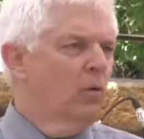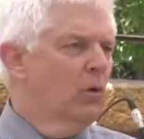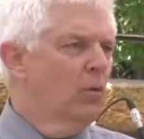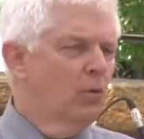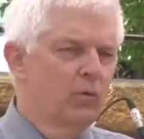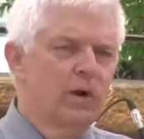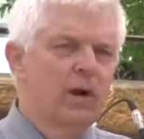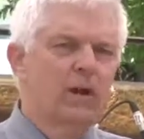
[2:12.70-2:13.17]

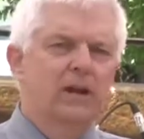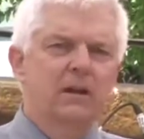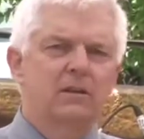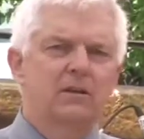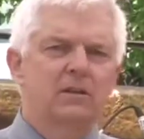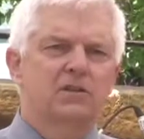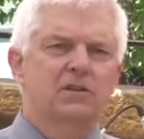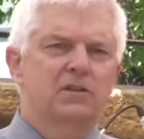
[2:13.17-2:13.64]
were really
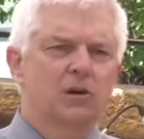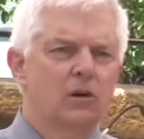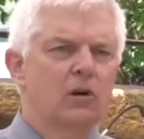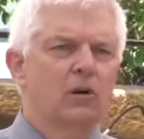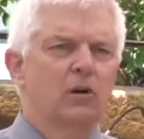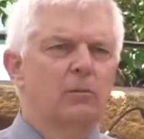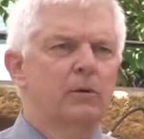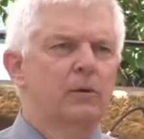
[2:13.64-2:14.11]

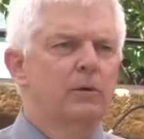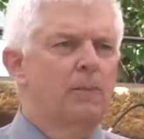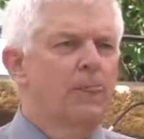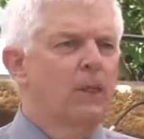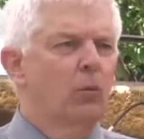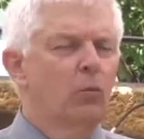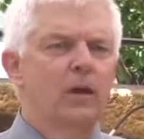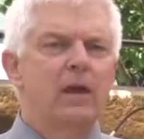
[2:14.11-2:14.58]
disturbed.
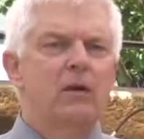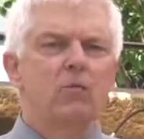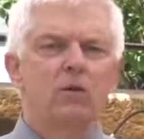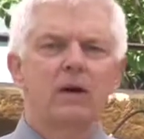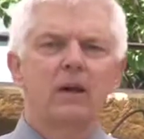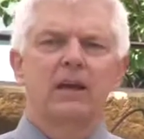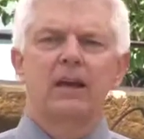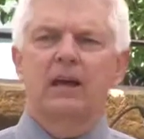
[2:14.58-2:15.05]
We
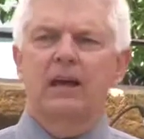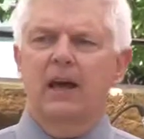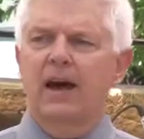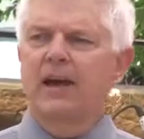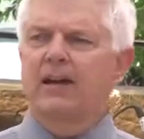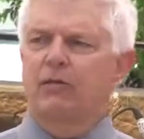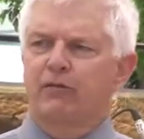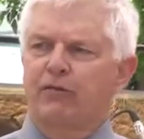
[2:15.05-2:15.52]
really
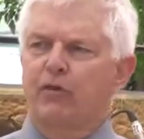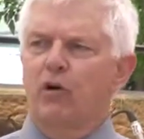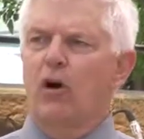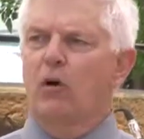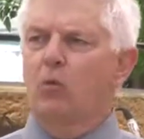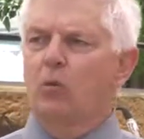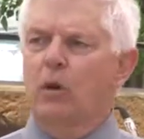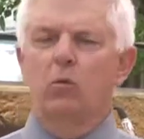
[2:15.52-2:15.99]
kind of
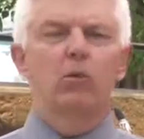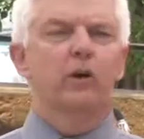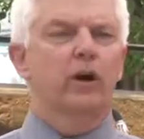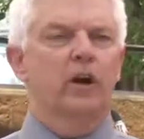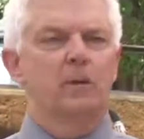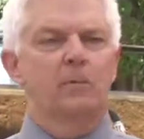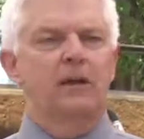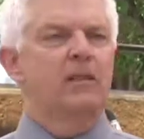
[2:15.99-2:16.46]
thought we
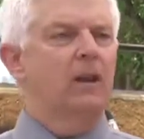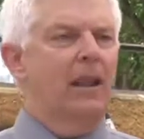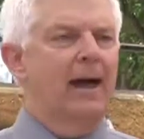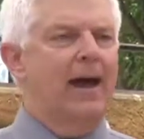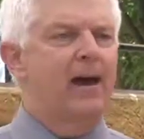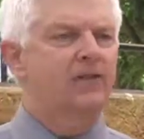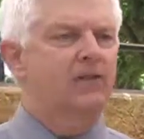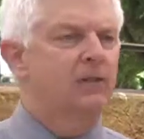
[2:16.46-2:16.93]
were going to be the
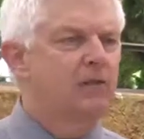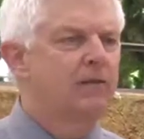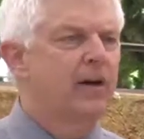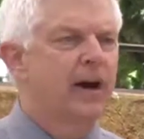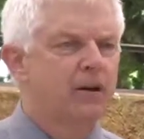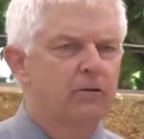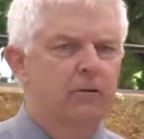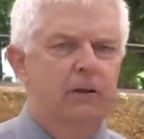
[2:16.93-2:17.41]
last of the
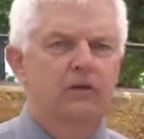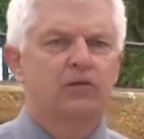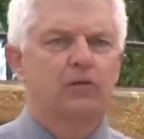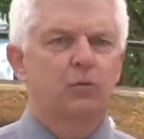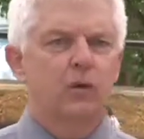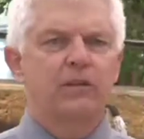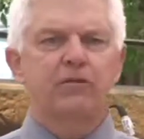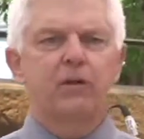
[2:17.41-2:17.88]

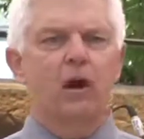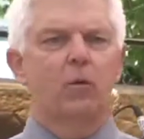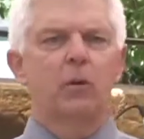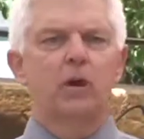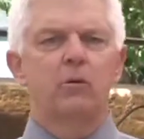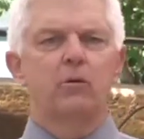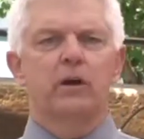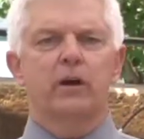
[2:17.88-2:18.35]
veterans. We
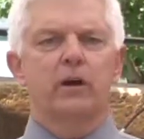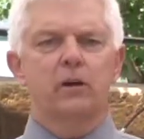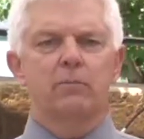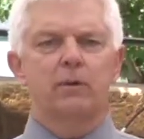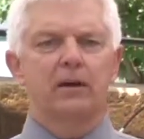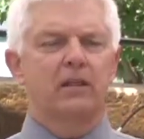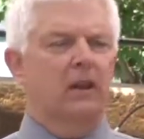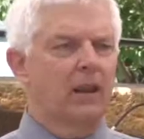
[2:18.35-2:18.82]
thought we were going
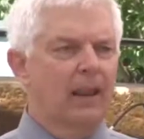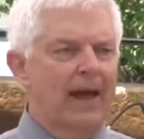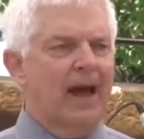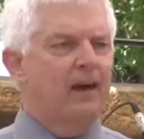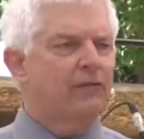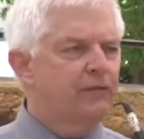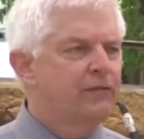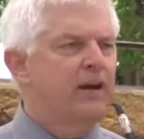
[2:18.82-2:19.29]
to be the
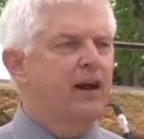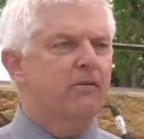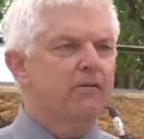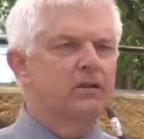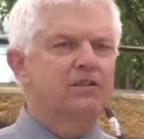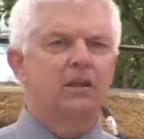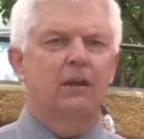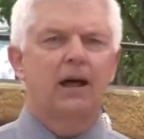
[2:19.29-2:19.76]
last
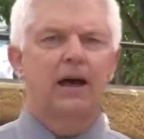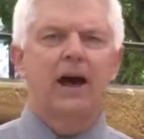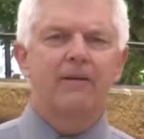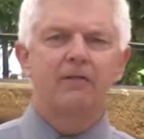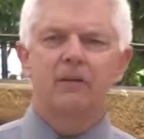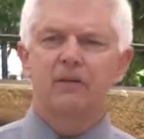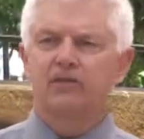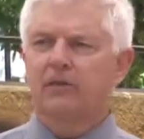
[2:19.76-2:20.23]
veterans
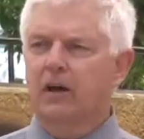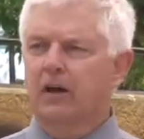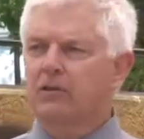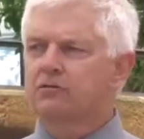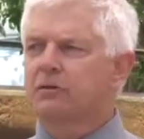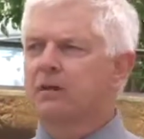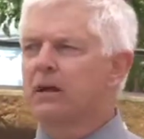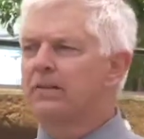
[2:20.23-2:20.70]
alive in this
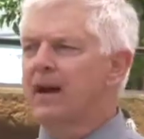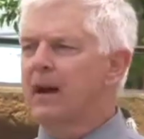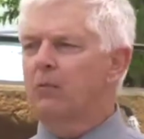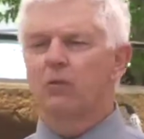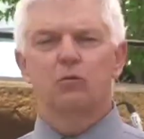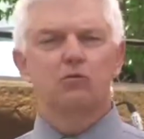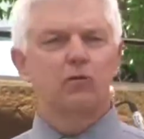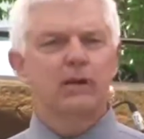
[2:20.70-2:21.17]
country, and
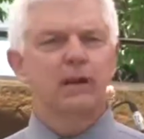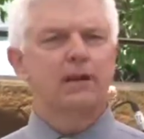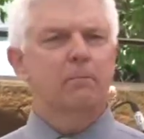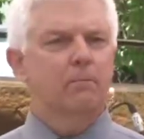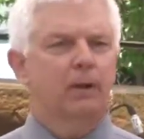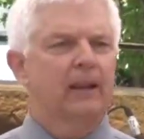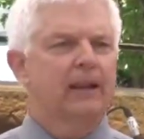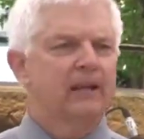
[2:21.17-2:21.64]
that
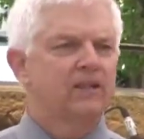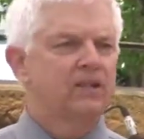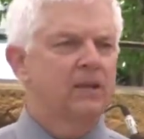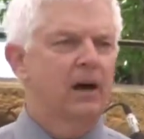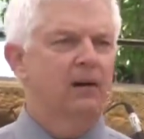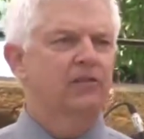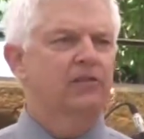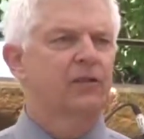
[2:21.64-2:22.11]
really
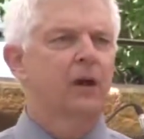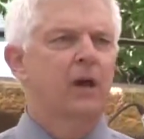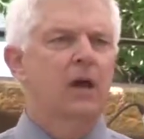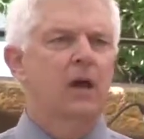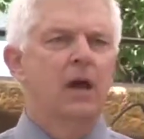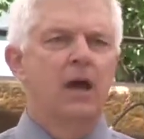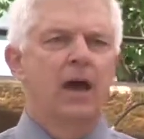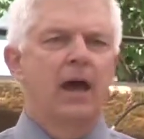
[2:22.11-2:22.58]
pleased us.
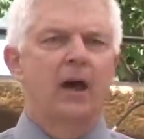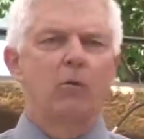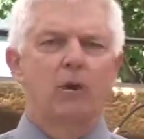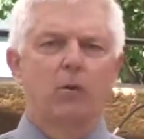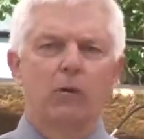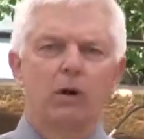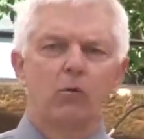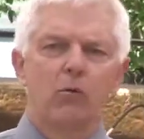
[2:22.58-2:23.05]
And
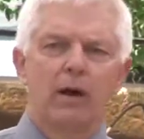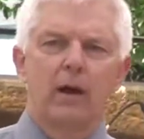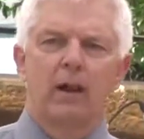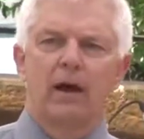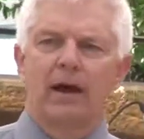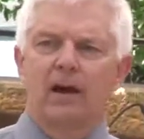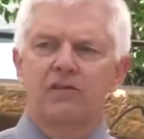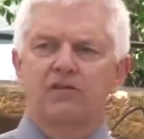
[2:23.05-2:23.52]
when we
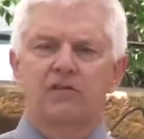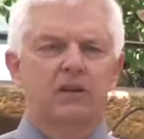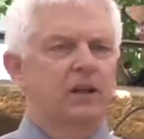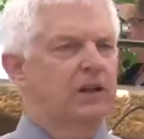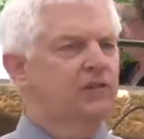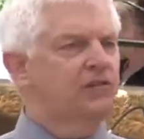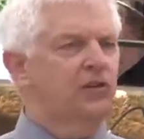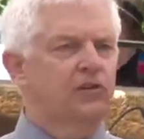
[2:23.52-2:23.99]
realized
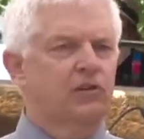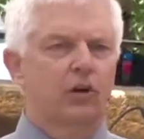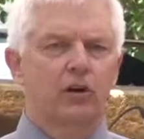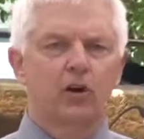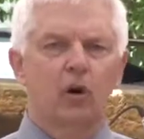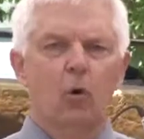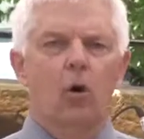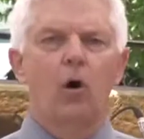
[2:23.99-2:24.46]
that it's just
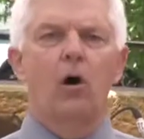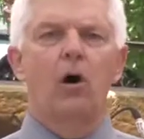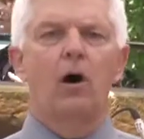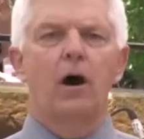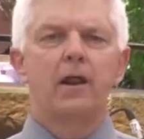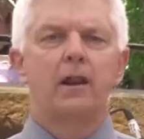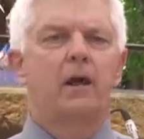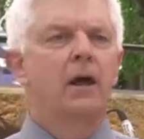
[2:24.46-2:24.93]
going to go
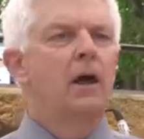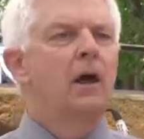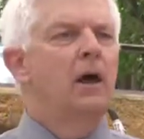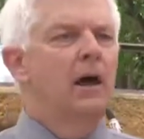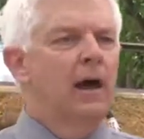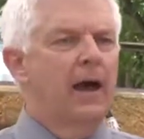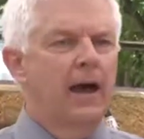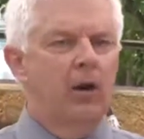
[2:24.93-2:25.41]
on
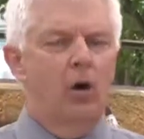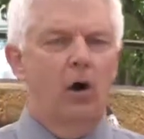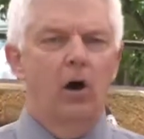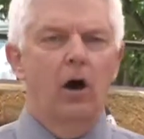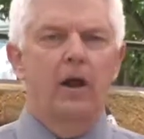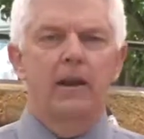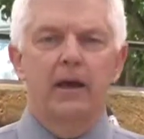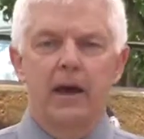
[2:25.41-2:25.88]
and
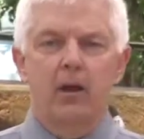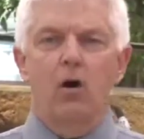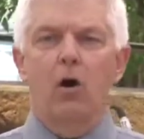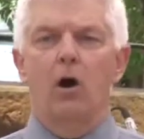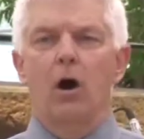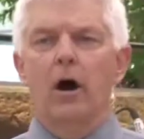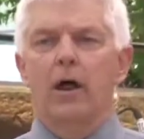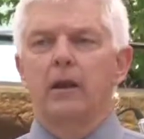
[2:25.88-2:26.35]
on and
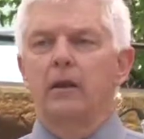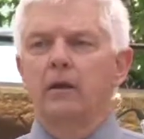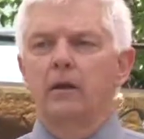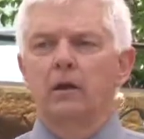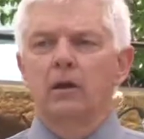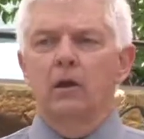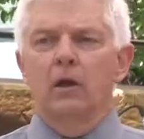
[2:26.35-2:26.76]
on,